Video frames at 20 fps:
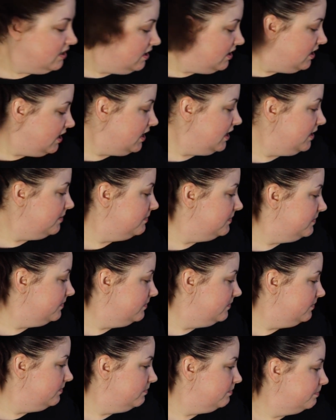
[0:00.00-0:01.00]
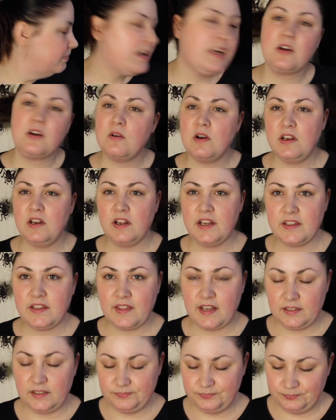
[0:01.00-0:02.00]
but I quite like
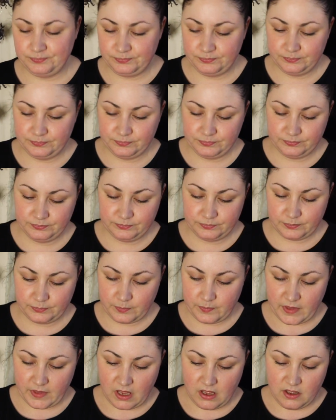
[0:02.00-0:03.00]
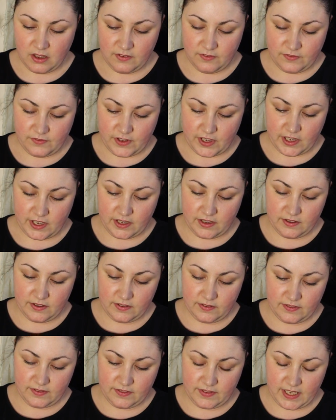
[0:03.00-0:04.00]
that for
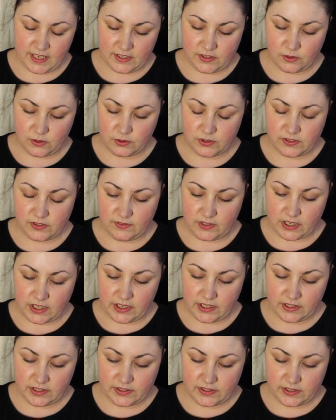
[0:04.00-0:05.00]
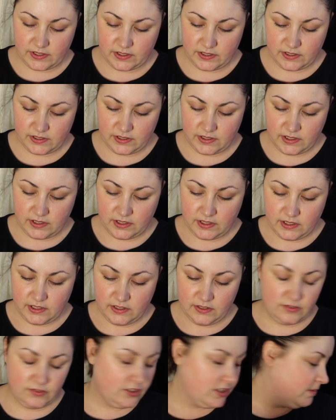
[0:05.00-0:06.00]
these sorts of looks.
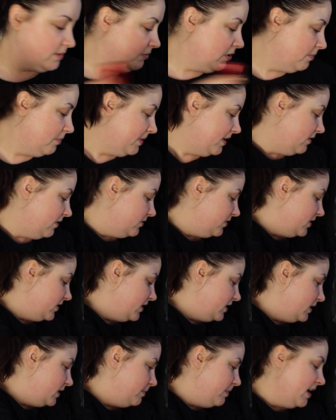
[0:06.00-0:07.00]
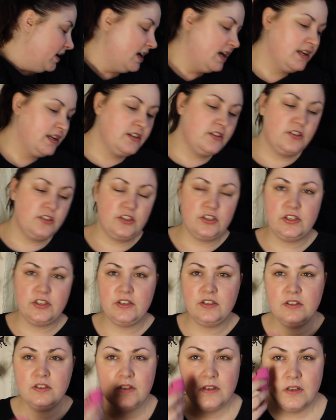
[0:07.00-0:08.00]
I'm just going to pop that onto the sponge.
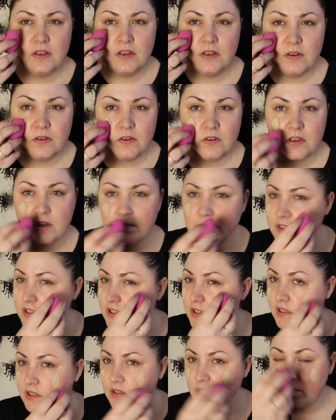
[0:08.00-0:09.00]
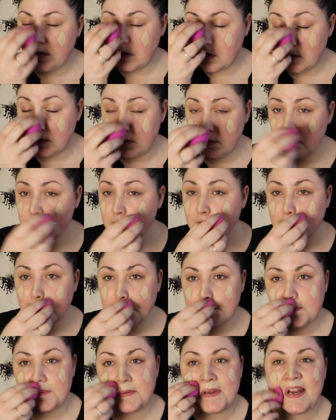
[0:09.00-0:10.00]
I'm not going to be too
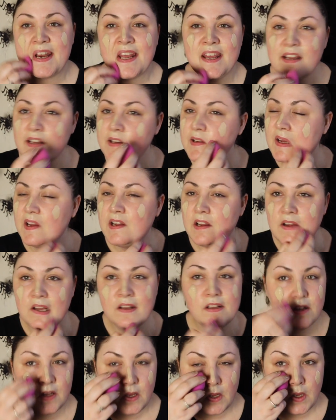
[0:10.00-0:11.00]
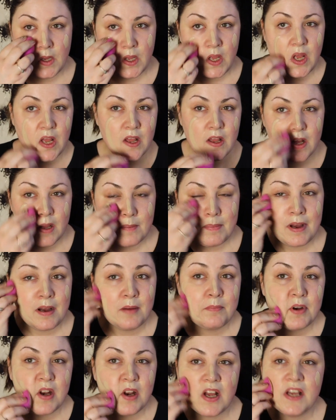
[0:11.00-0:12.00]
crazy about it. About
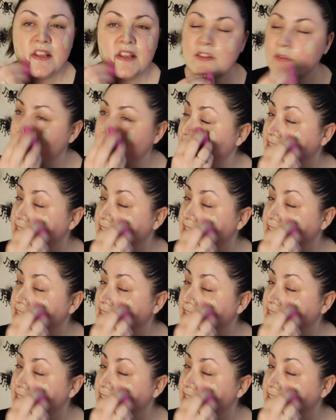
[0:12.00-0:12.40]
applying this one,